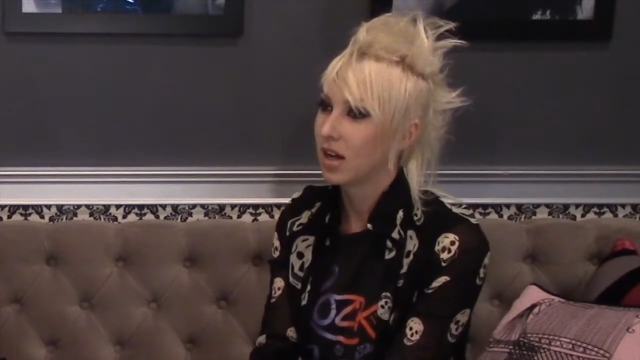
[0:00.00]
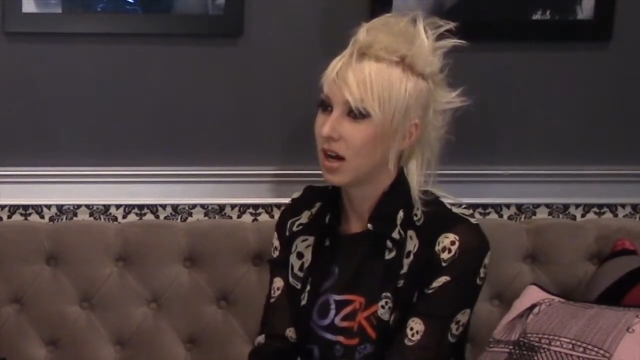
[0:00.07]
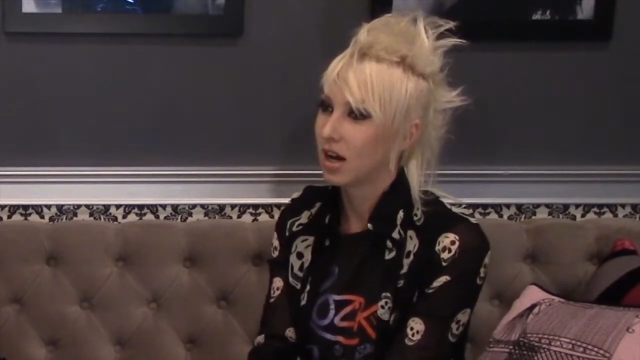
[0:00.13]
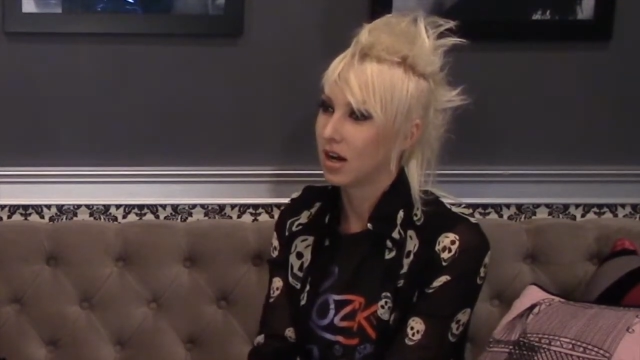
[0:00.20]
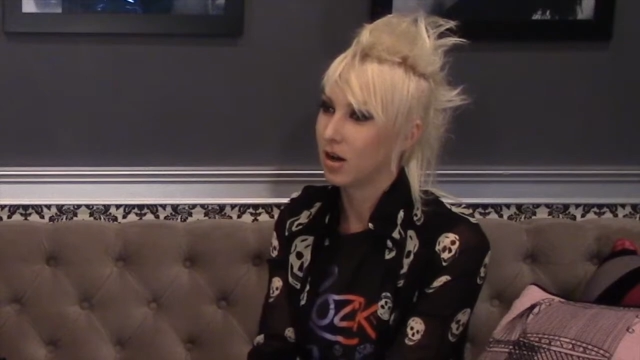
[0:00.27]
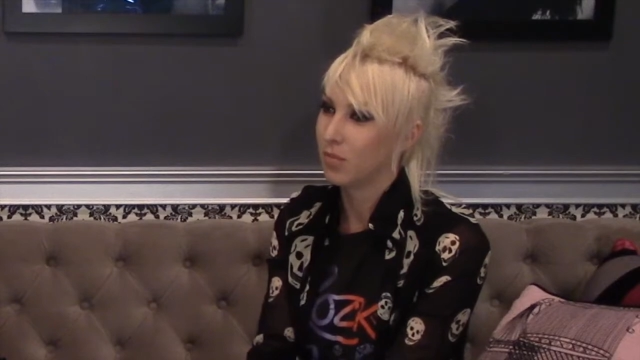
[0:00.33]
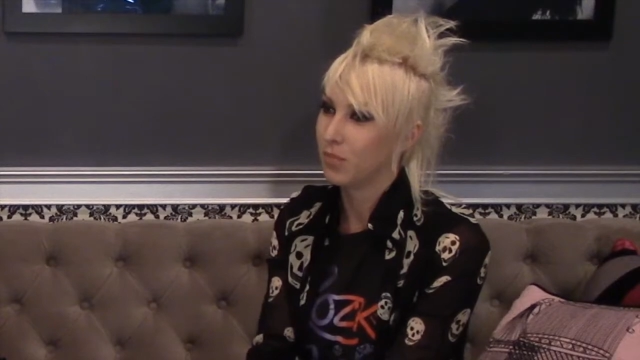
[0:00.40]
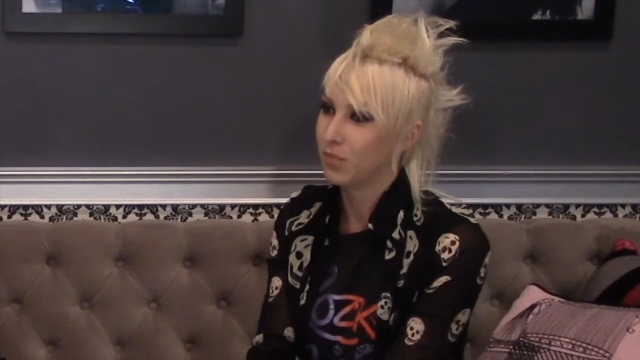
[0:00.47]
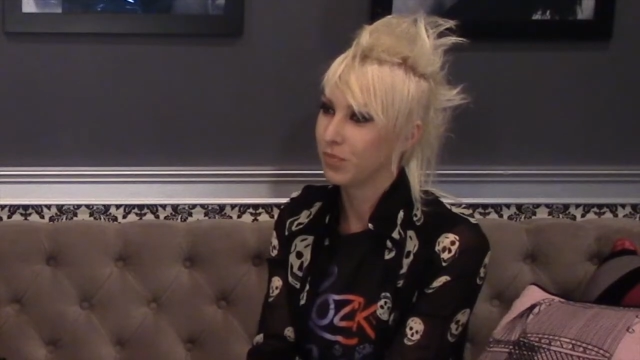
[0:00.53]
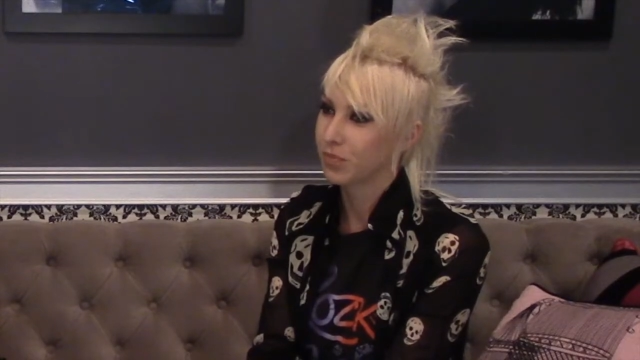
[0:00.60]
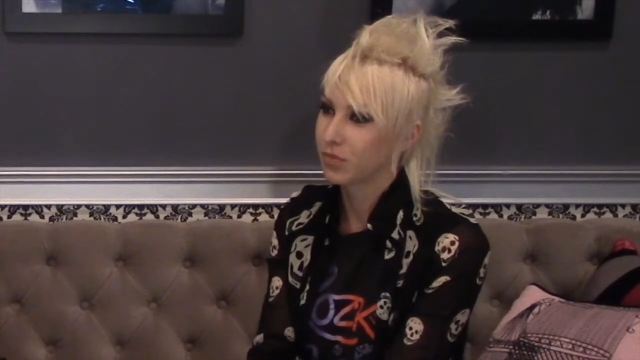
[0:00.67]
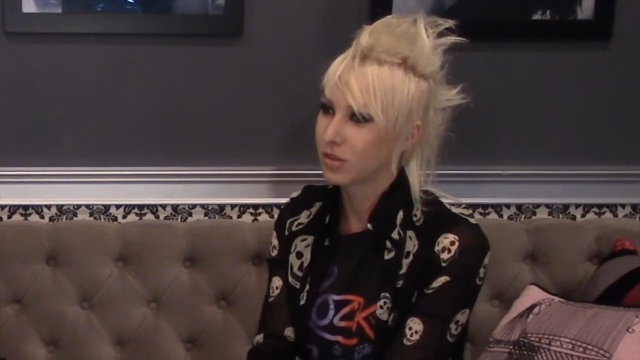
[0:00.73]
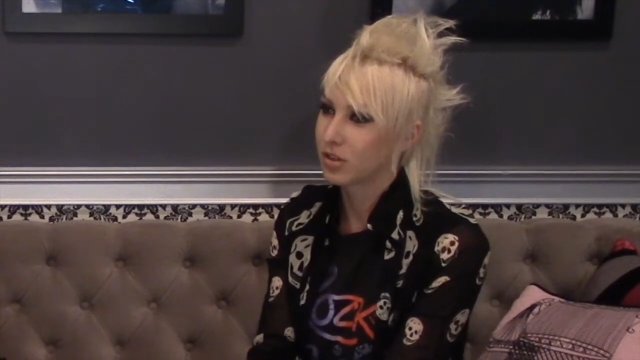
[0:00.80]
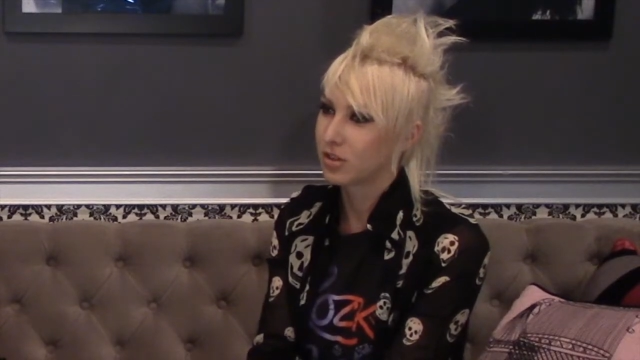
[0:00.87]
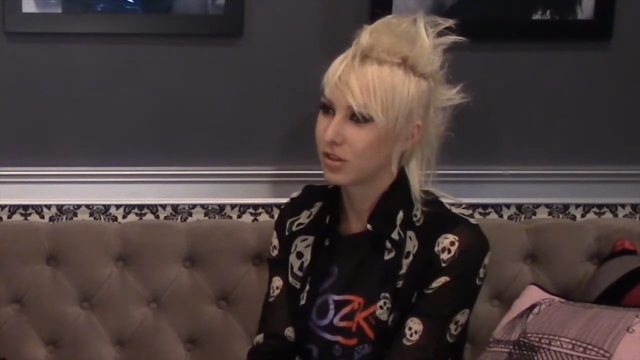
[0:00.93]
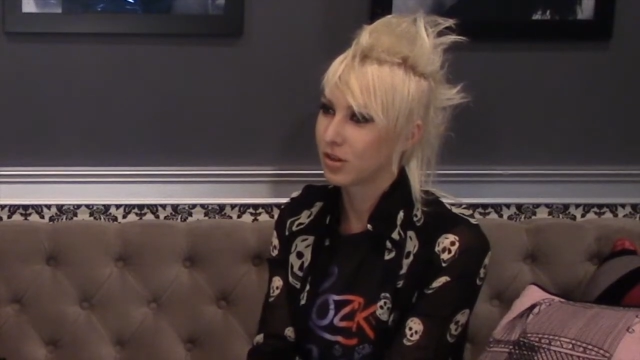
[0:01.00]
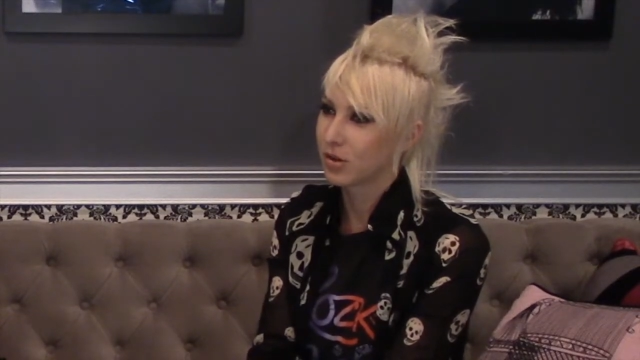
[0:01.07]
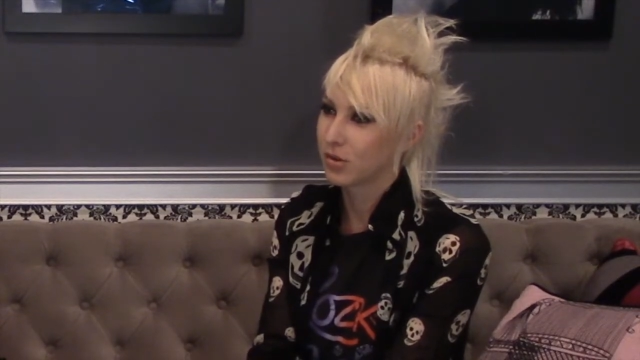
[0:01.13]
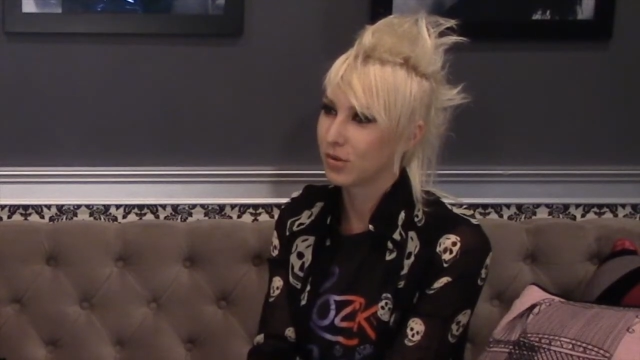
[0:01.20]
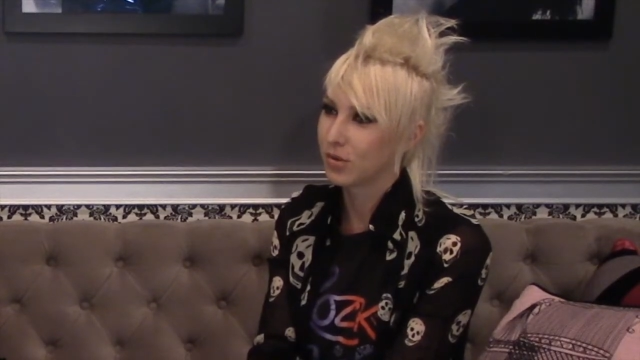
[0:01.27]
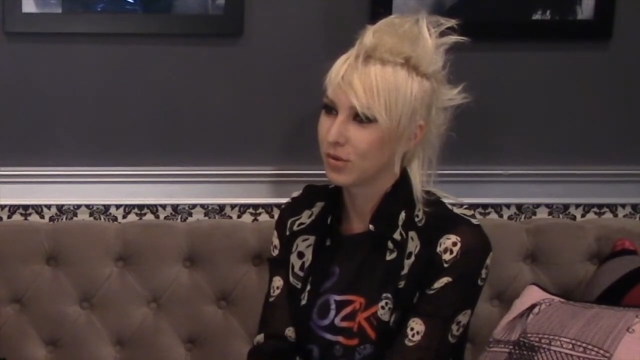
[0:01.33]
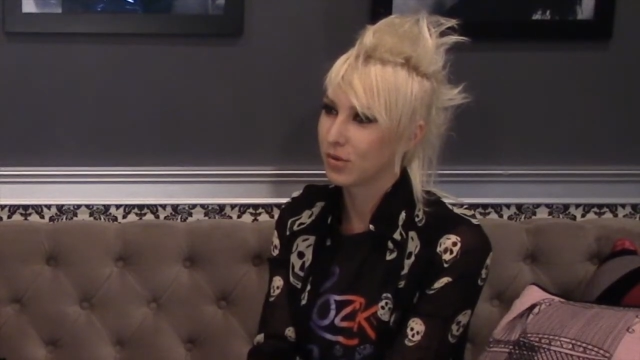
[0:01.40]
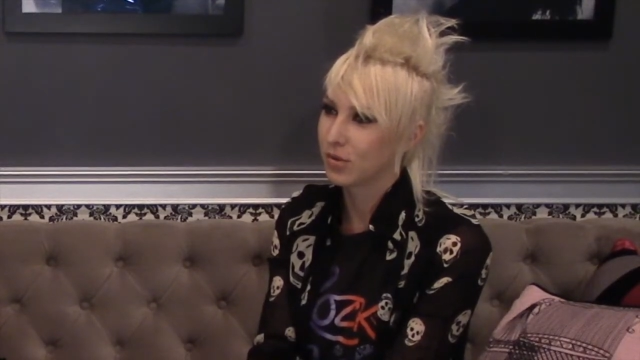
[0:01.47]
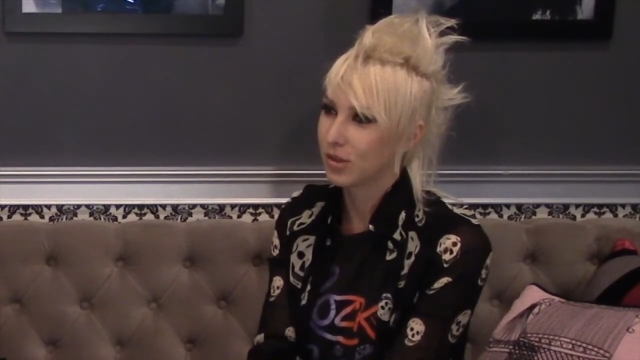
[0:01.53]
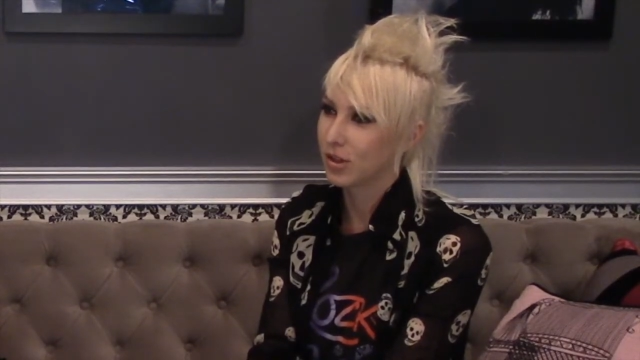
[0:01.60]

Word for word: Um, so